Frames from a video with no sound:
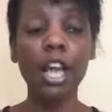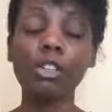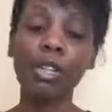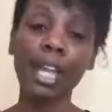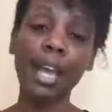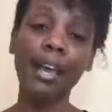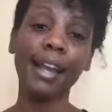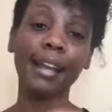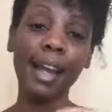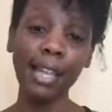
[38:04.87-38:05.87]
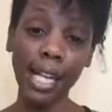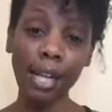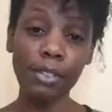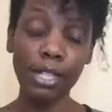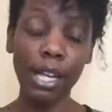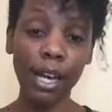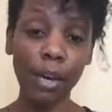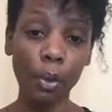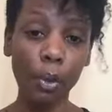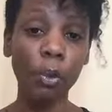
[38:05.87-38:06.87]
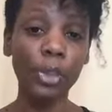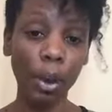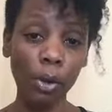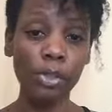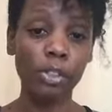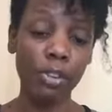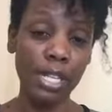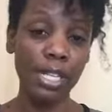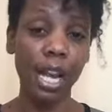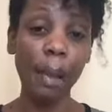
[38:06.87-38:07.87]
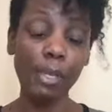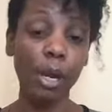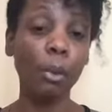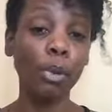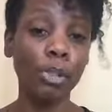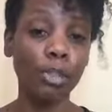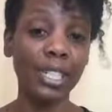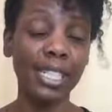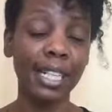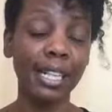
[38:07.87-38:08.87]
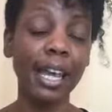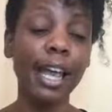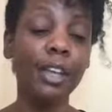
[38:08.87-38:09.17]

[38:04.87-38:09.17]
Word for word: So they had another counselor who they also trusted. Absalom also trusted.